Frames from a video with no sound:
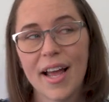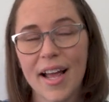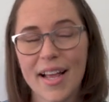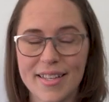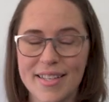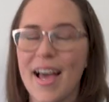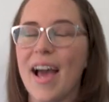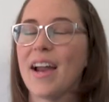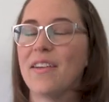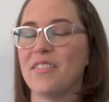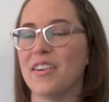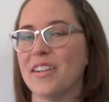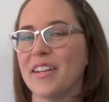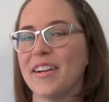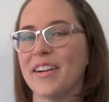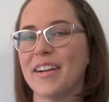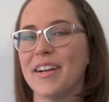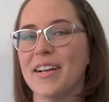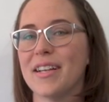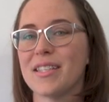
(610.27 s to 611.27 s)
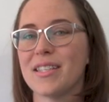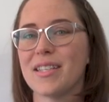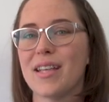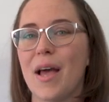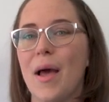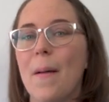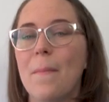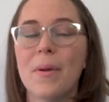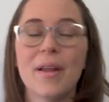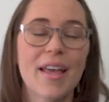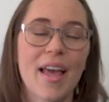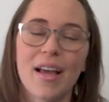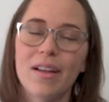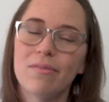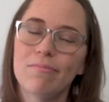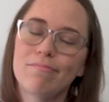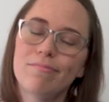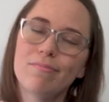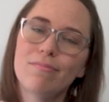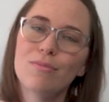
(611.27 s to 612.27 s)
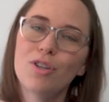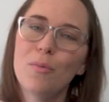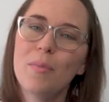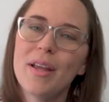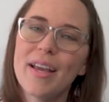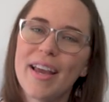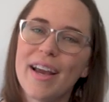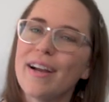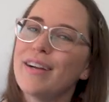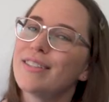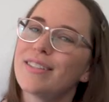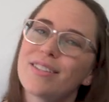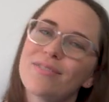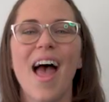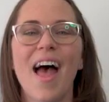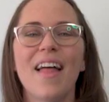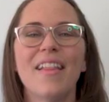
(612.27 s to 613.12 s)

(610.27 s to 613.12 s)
It's kind of hilarious. But again, nobody cares.